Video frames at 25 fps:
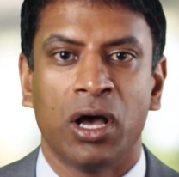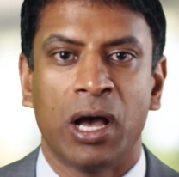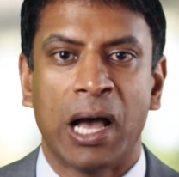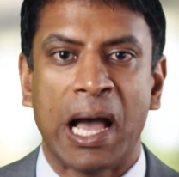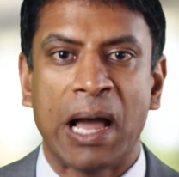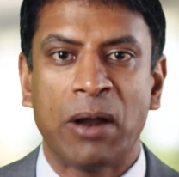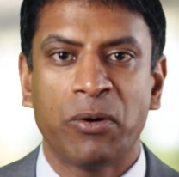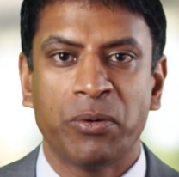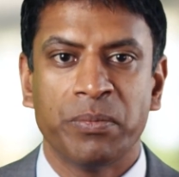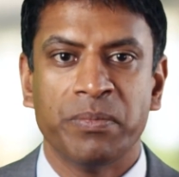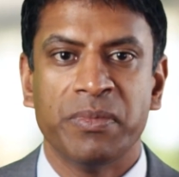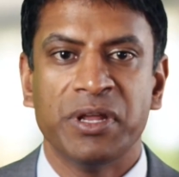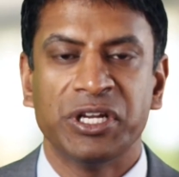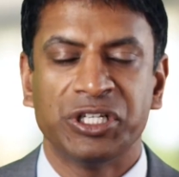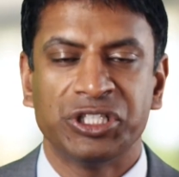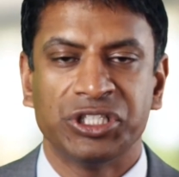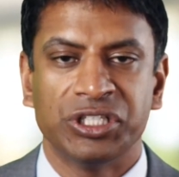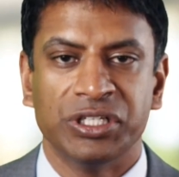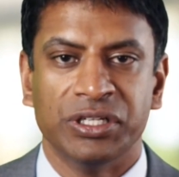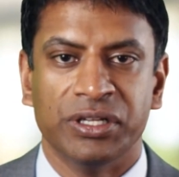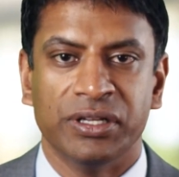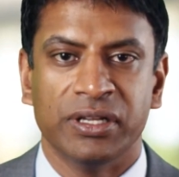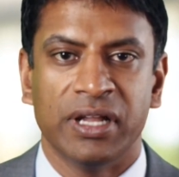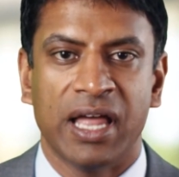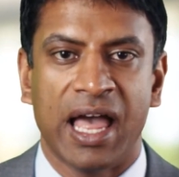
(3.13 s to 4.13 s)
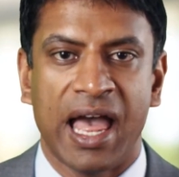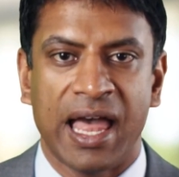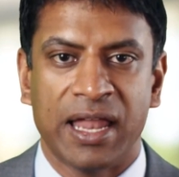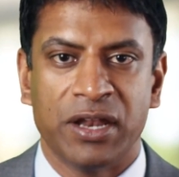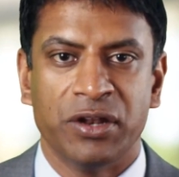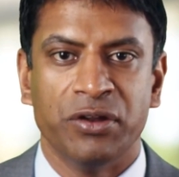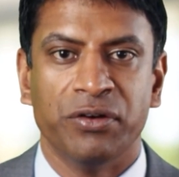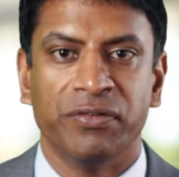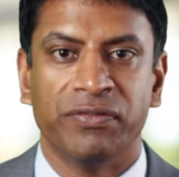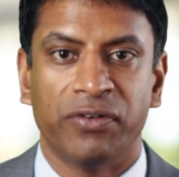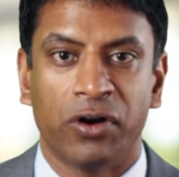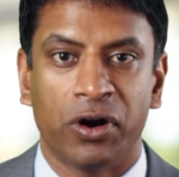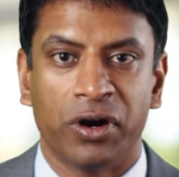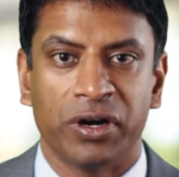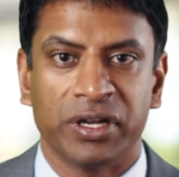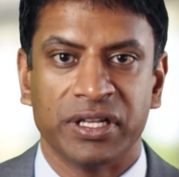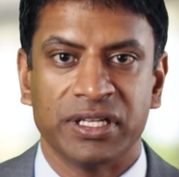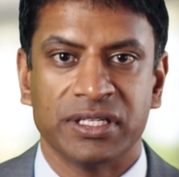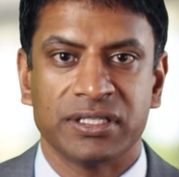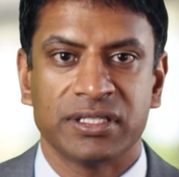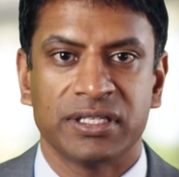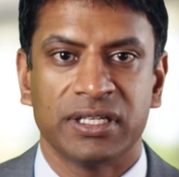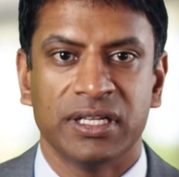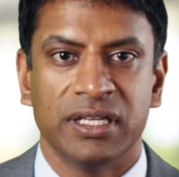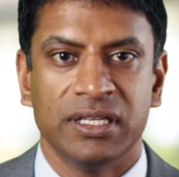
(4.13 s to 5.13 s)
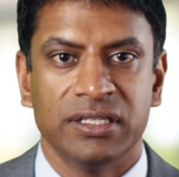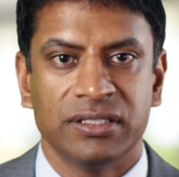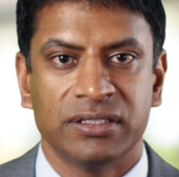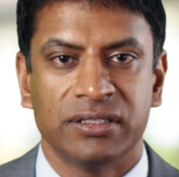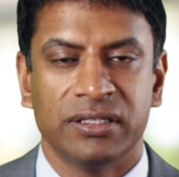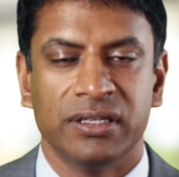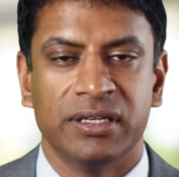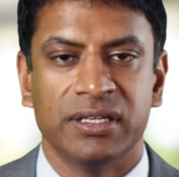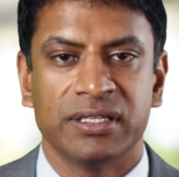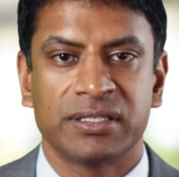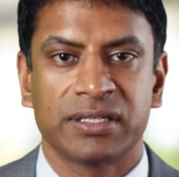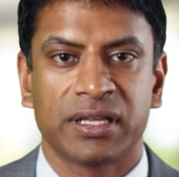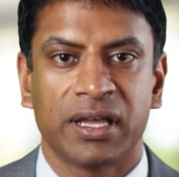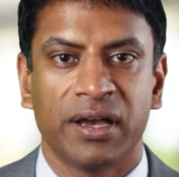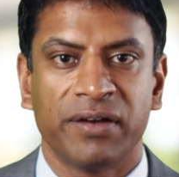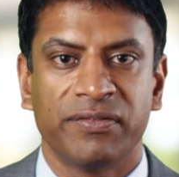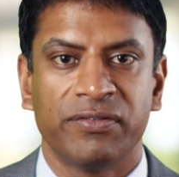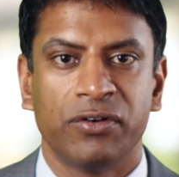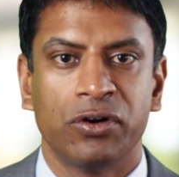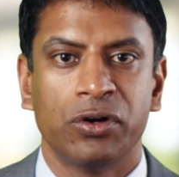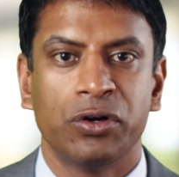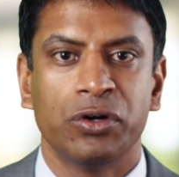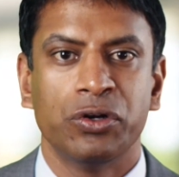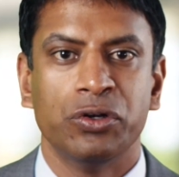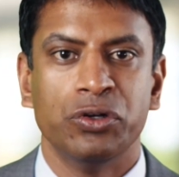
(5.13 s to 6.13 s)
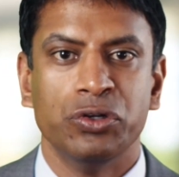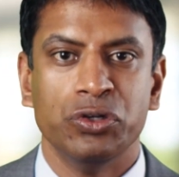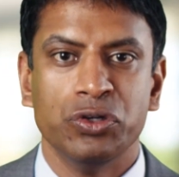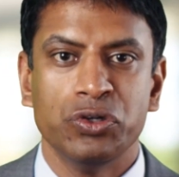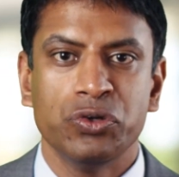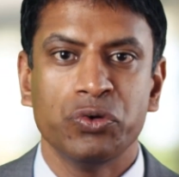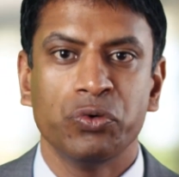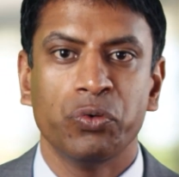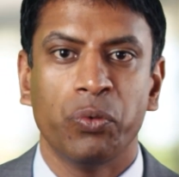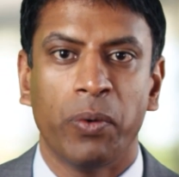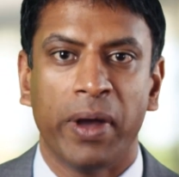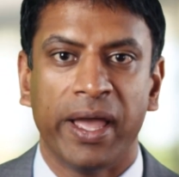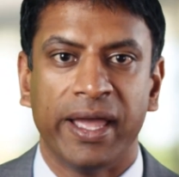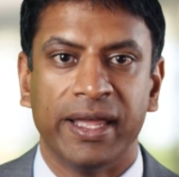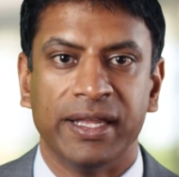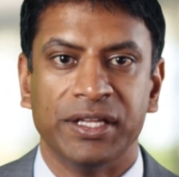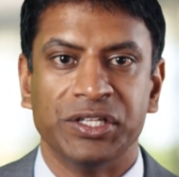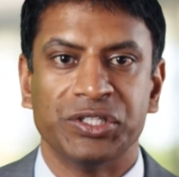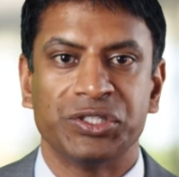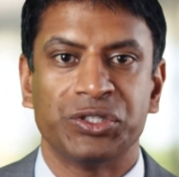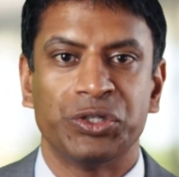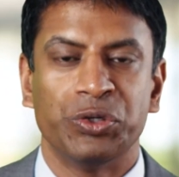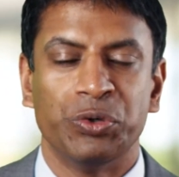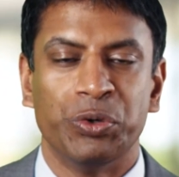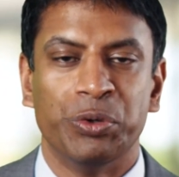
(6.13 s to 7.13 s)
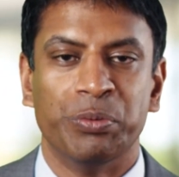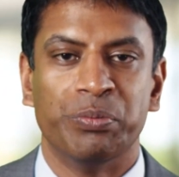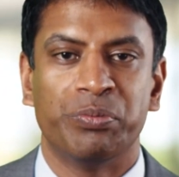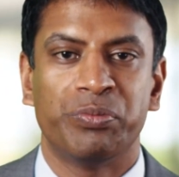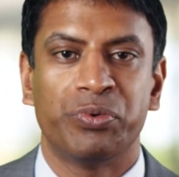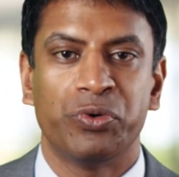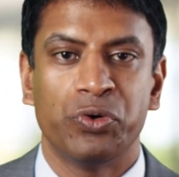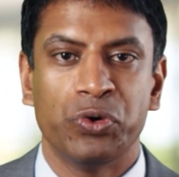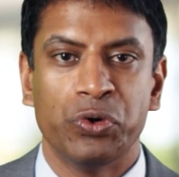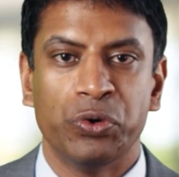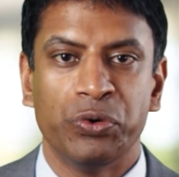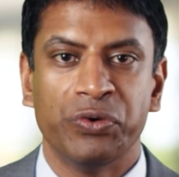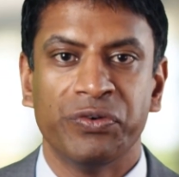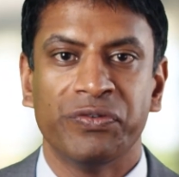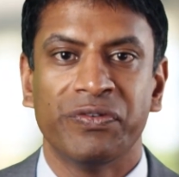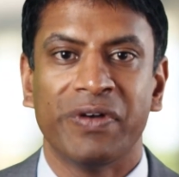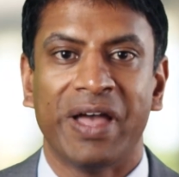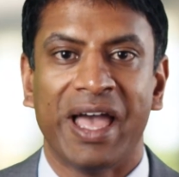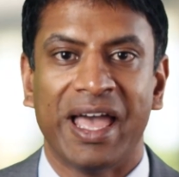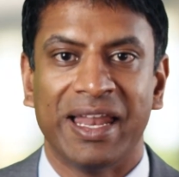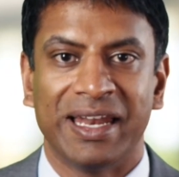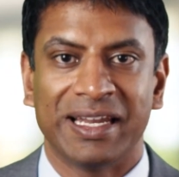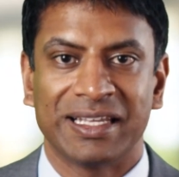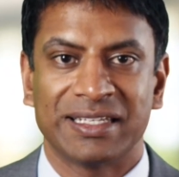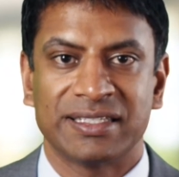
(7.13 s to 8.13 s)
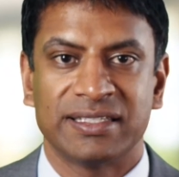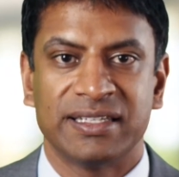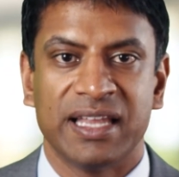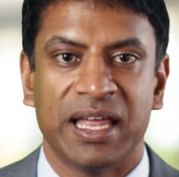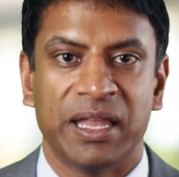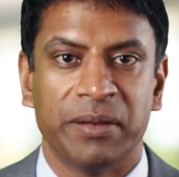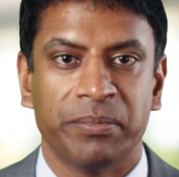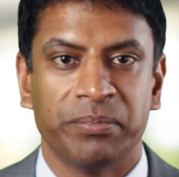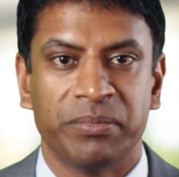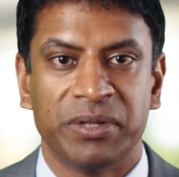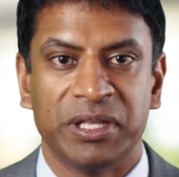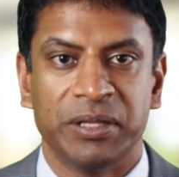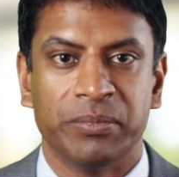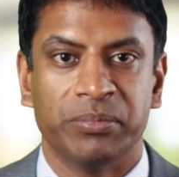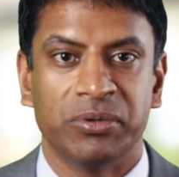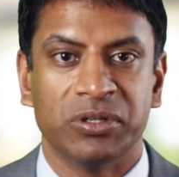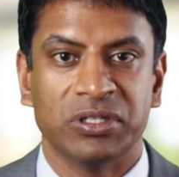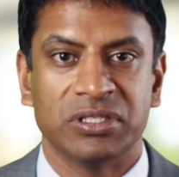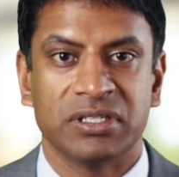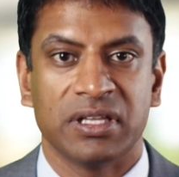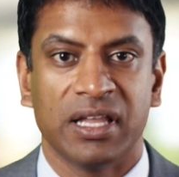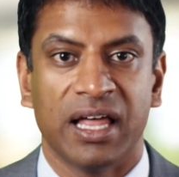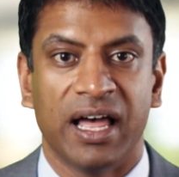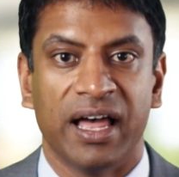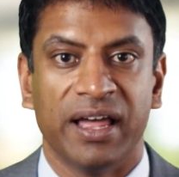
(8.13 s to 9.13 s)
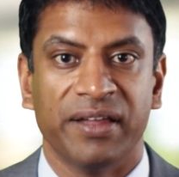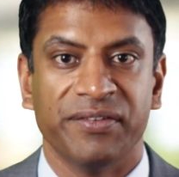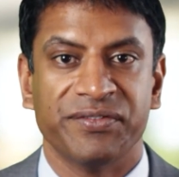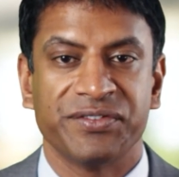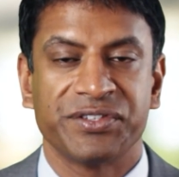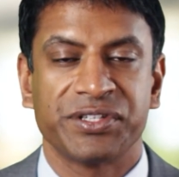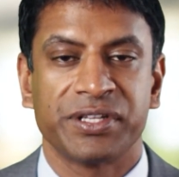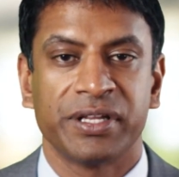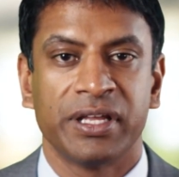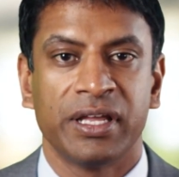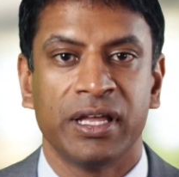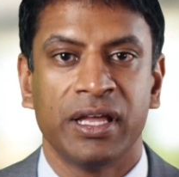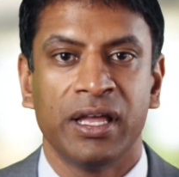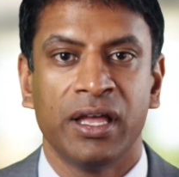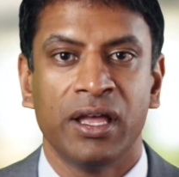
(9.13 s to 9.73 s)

Our mission at Novartis is to discover new ways to improve and extend people's lives.